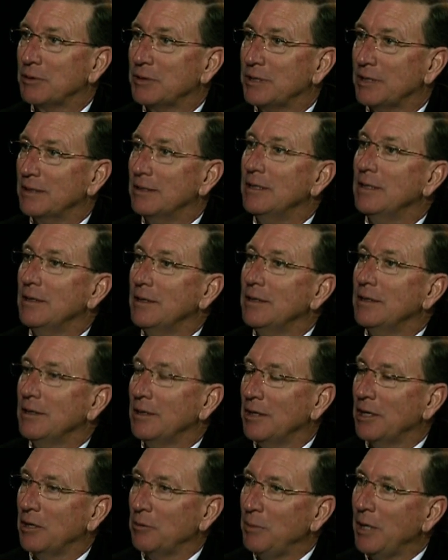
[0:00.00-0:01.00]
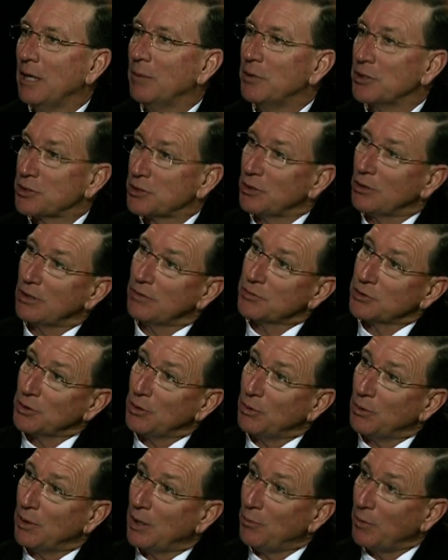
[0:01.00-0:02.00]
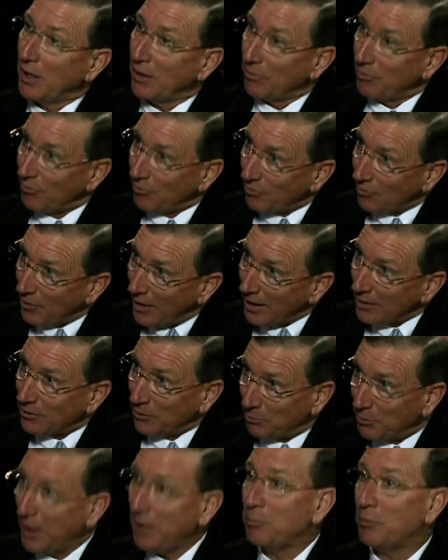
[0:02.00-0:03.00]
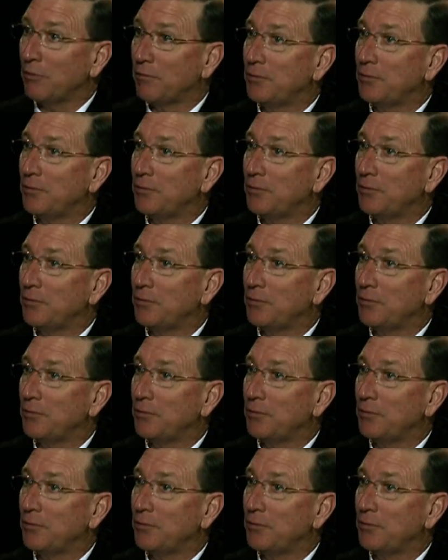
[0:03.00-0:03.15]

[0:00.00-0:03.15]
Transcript: to. Uh, be able to serve. So I want to thank the people,